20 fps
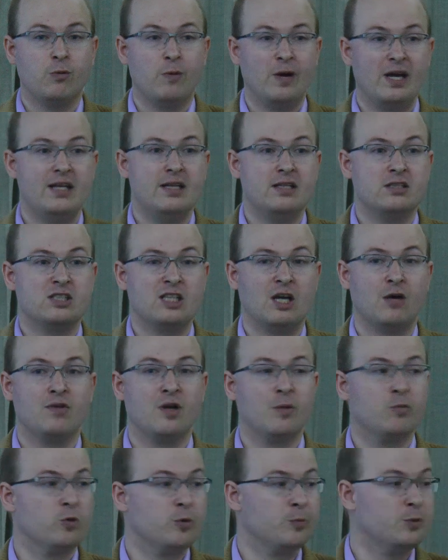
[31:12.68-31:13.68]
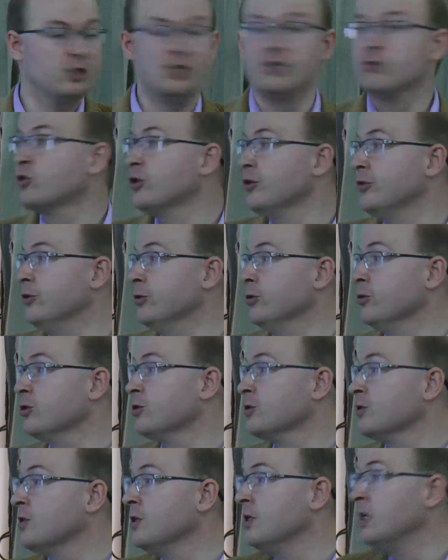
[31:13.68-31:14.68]
way this self-help group is
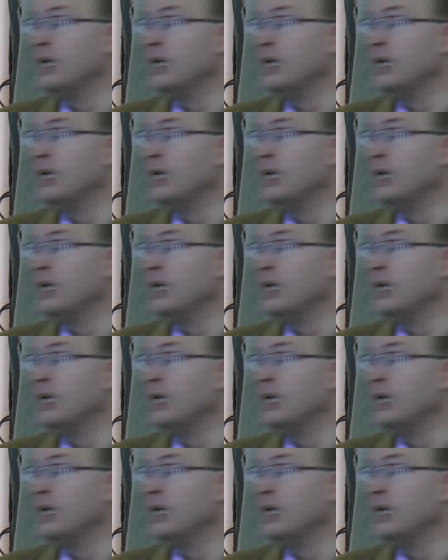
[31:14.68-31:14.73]
introduced.